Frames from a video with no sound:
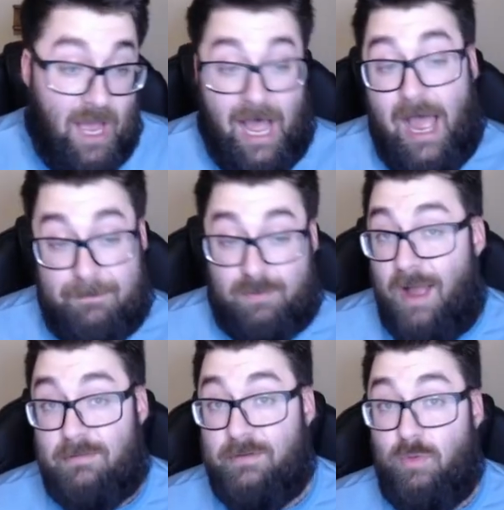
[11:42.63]
I
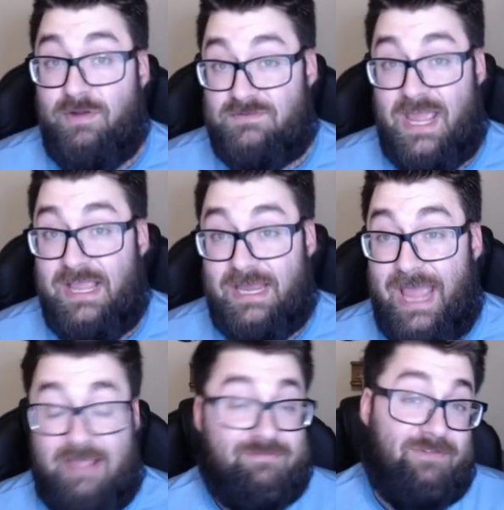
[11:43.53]
probably would have taken
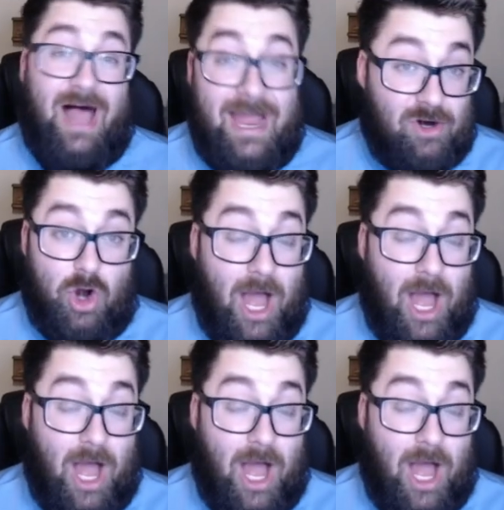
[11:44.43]
a flyer.